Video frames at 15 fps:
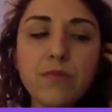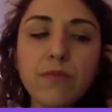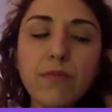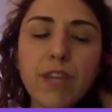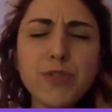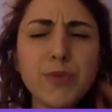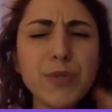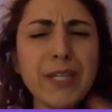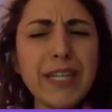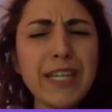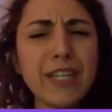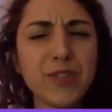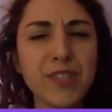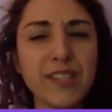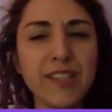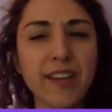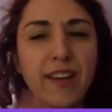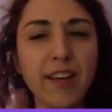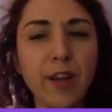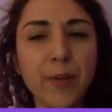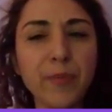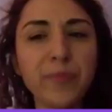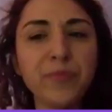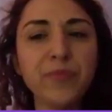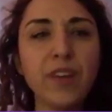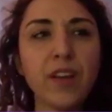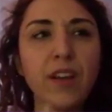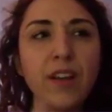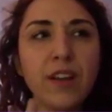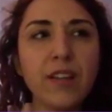it's really interesting,
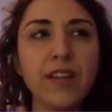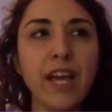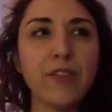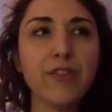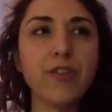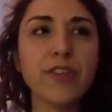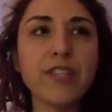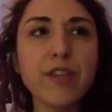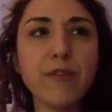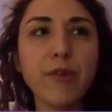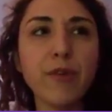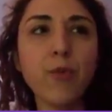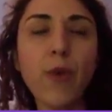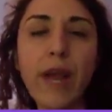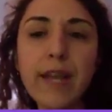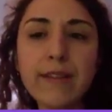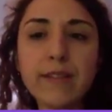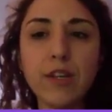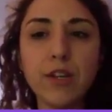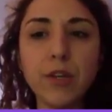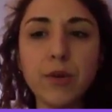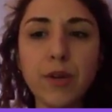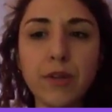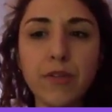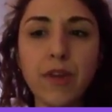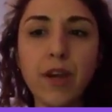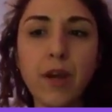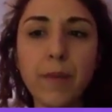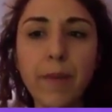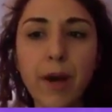like the different ways then you can
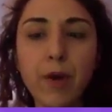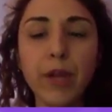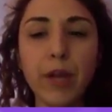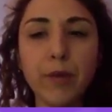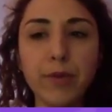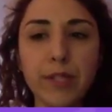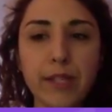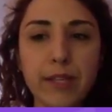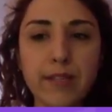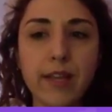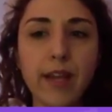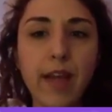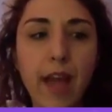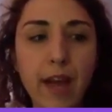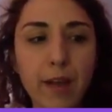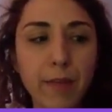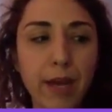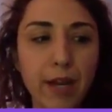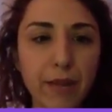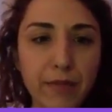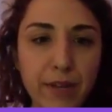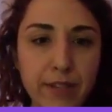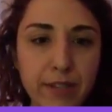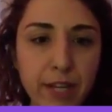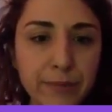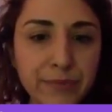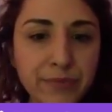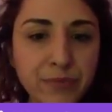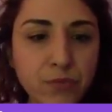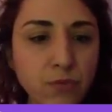think about like releasing and manifesting.
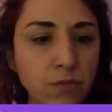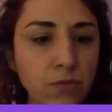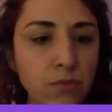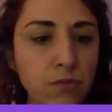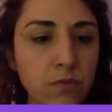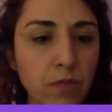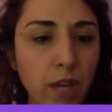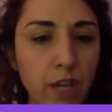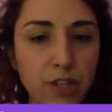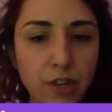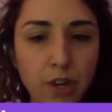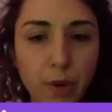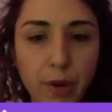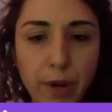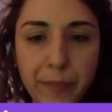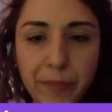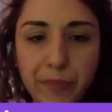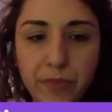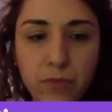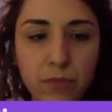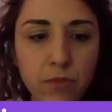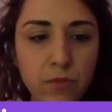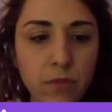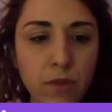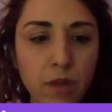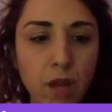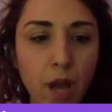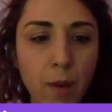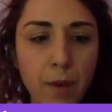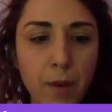Actually, you know what?
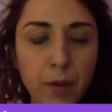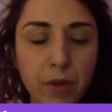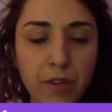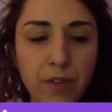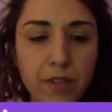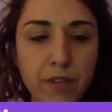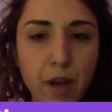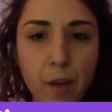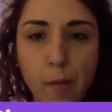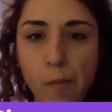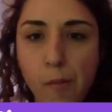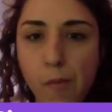I'm going to put this up.